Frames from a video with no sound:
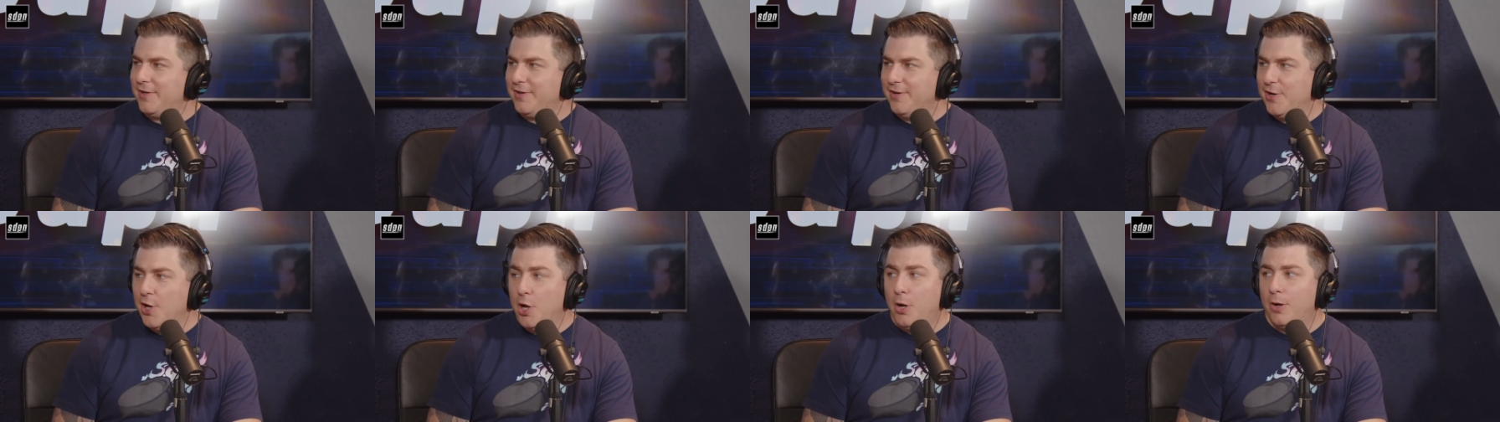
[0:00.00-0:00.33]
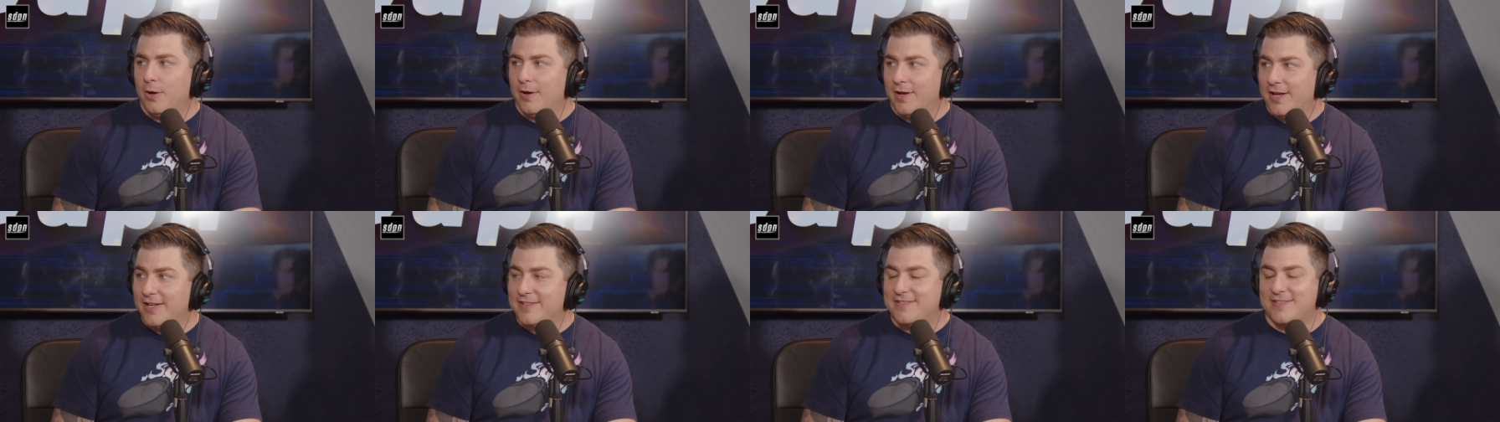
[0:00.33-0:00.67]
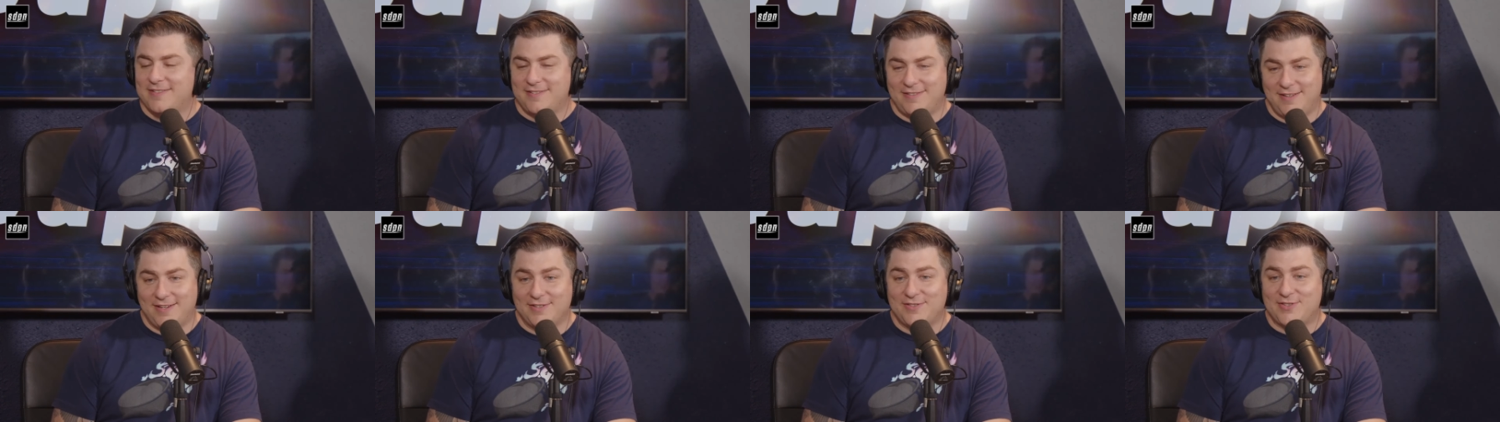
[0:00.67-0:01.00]
No,
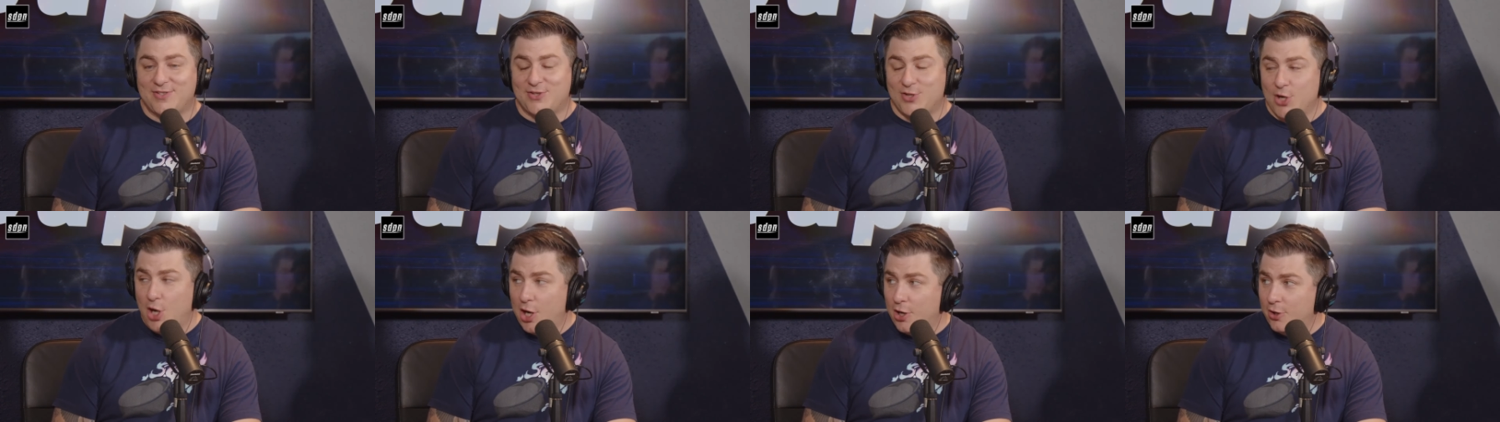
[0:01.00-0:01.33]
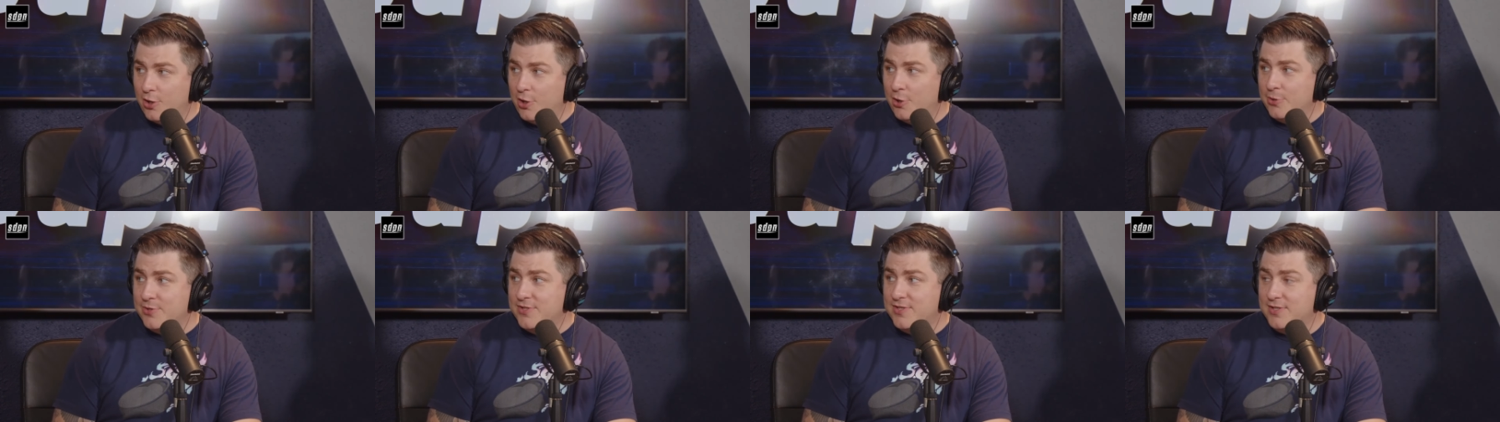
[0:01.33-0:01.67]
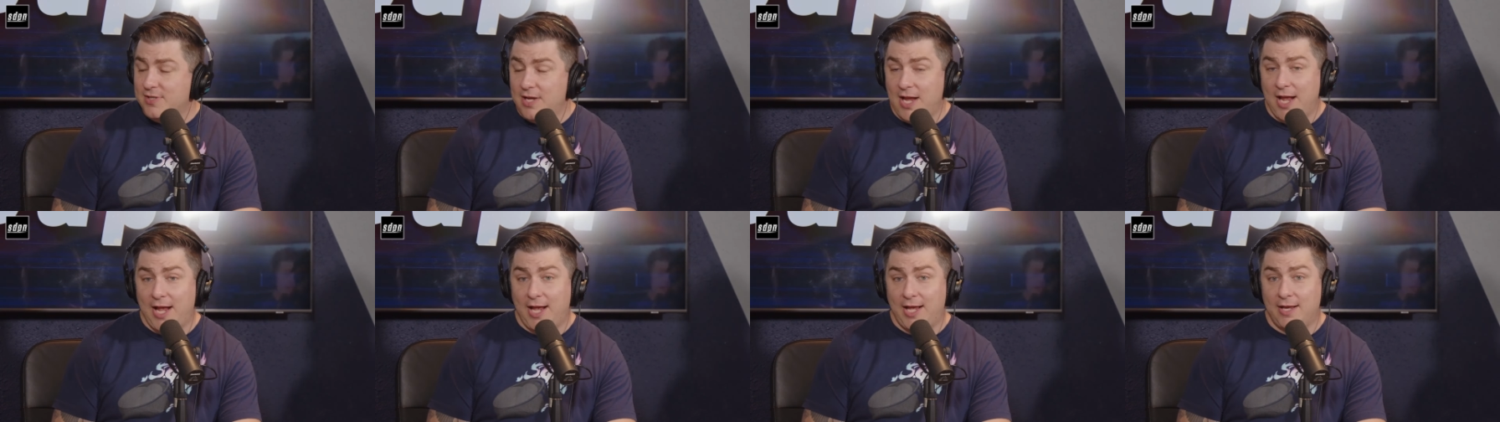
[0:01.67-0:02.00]
it's Saros
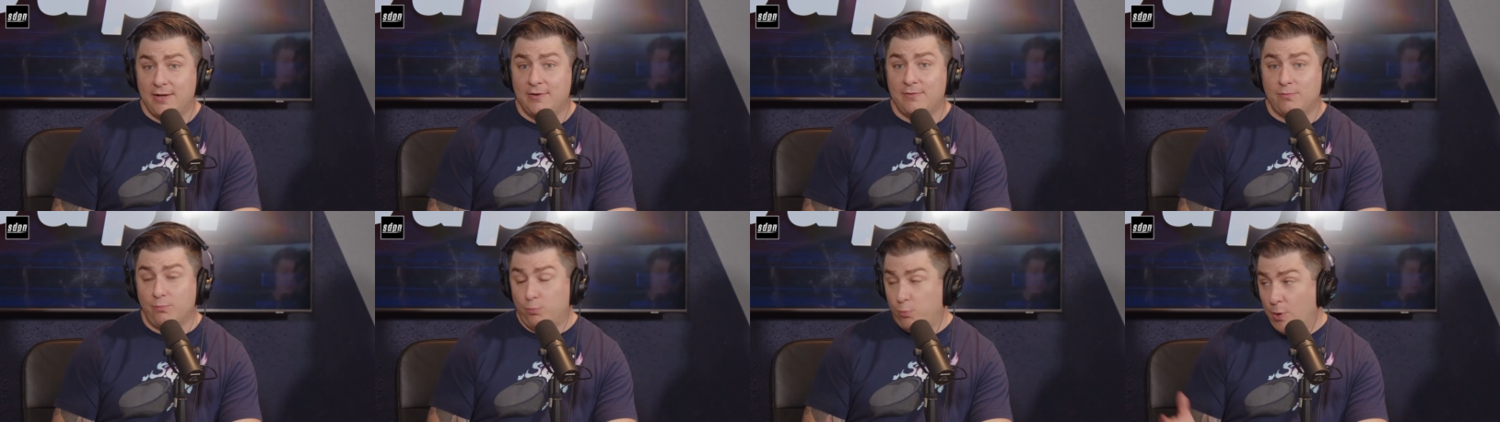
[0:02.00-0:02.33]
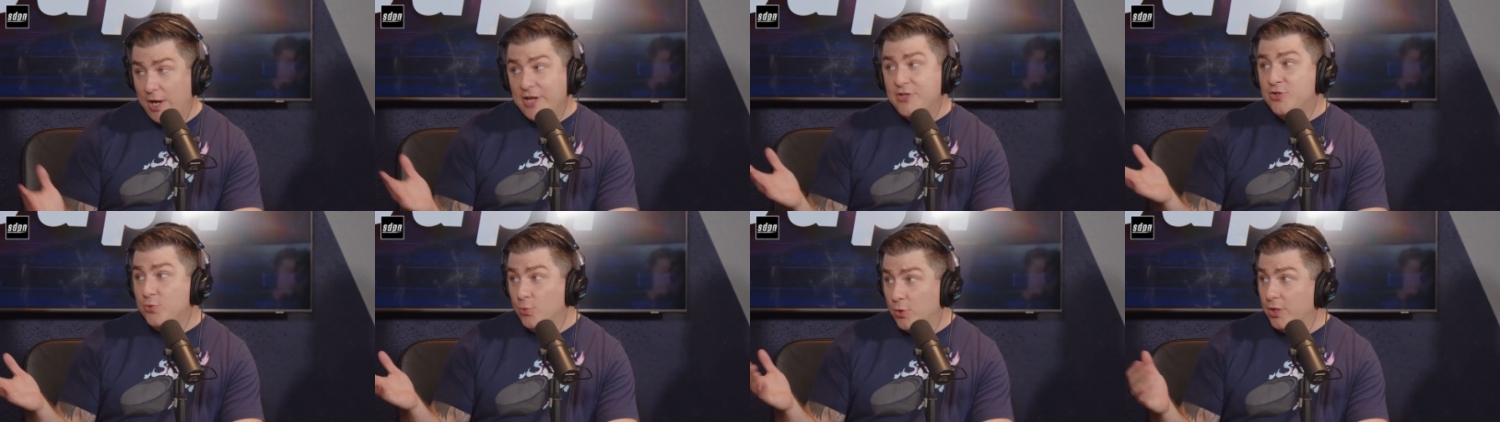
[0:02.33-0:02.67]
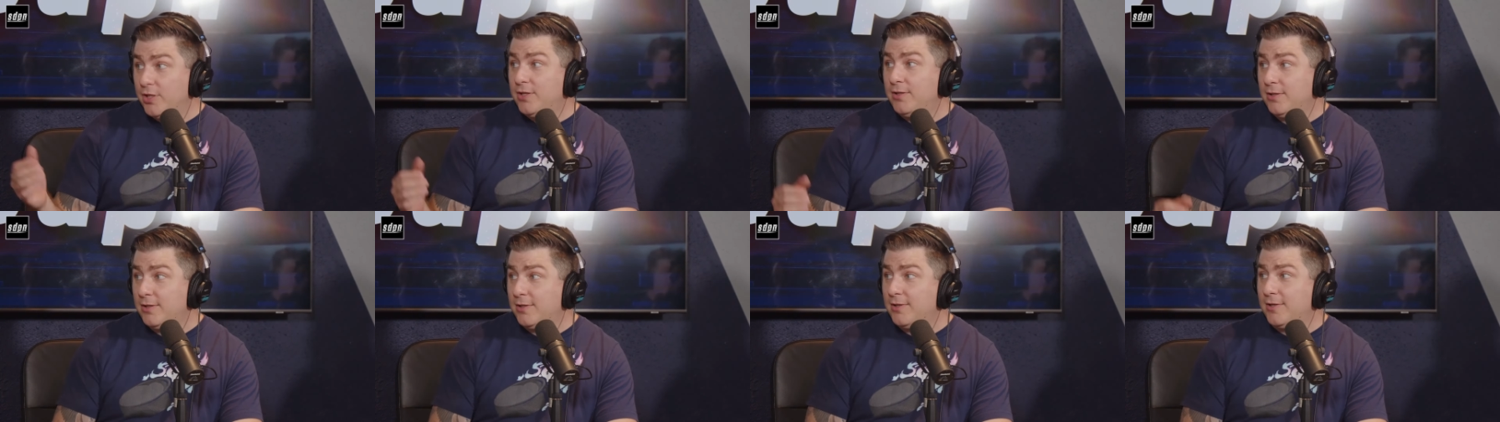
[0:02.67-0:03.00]
and
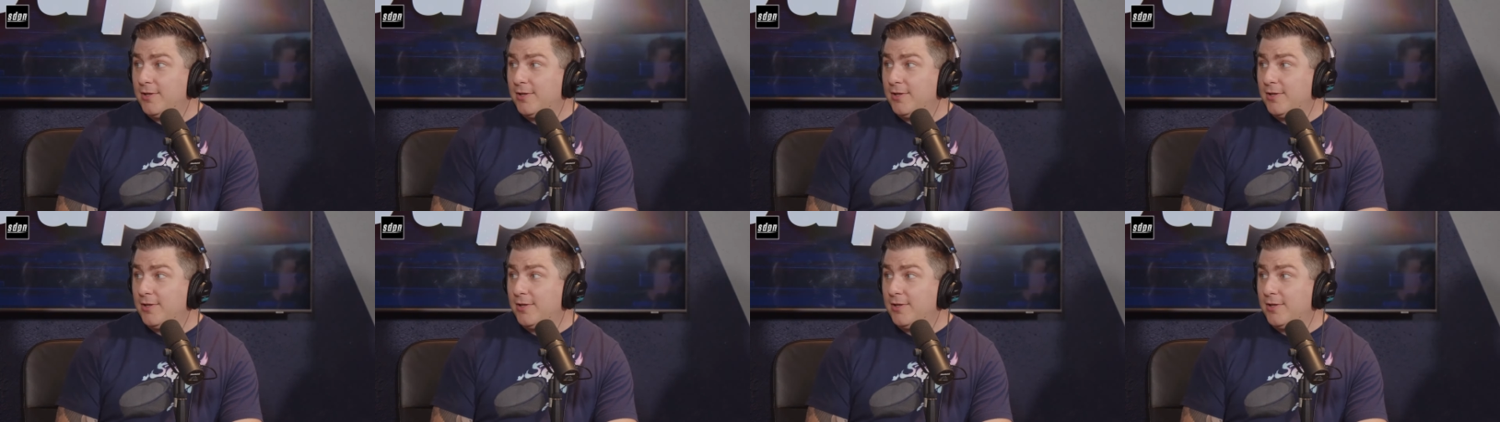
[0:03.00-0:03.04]
Wedgwood.